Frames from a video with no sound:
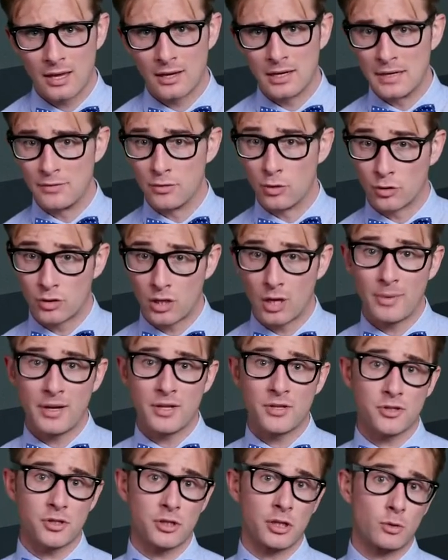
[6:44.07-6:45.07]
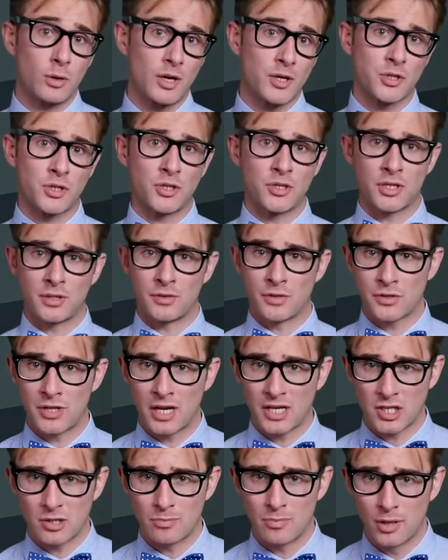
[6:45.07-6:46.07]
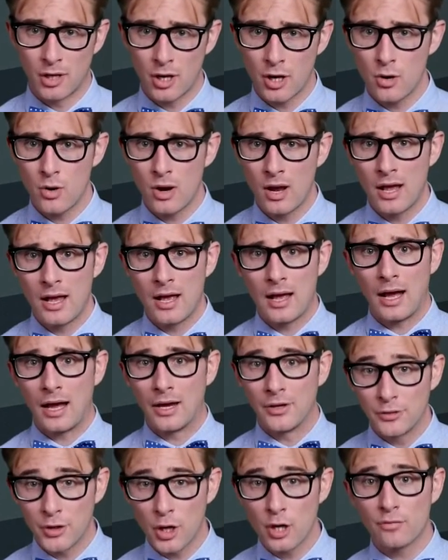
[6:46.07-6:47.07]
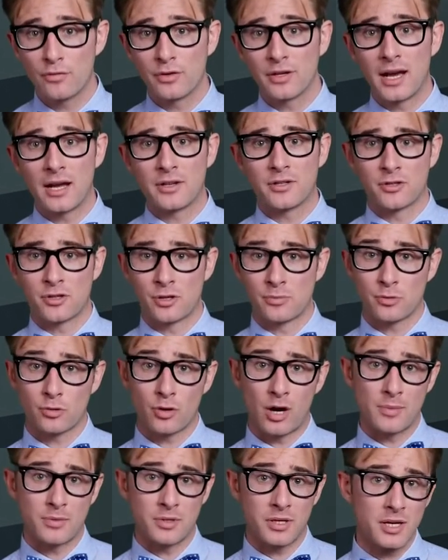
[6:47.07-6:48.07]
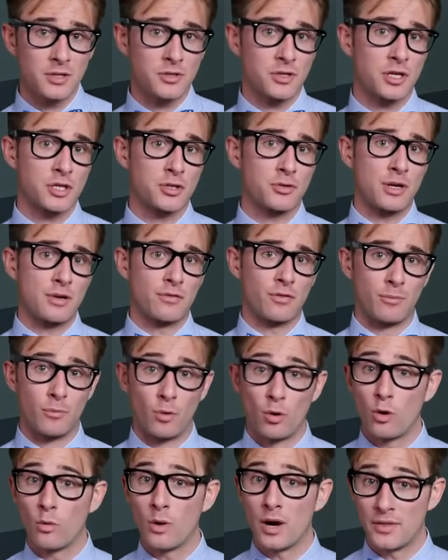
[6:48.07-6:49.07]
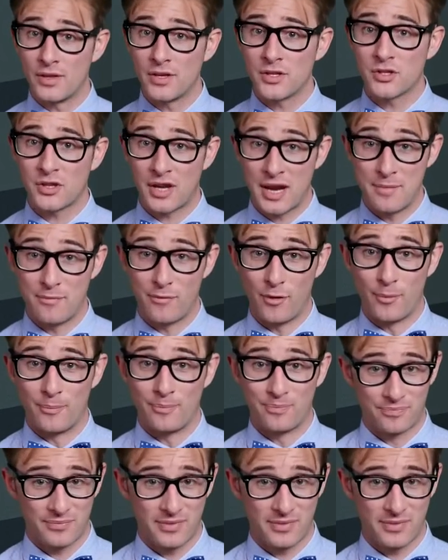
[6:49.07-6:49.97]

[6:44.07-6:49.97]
Leave your comments and questions in the section below, and don't forget to subscribe to It's History for more where this came from.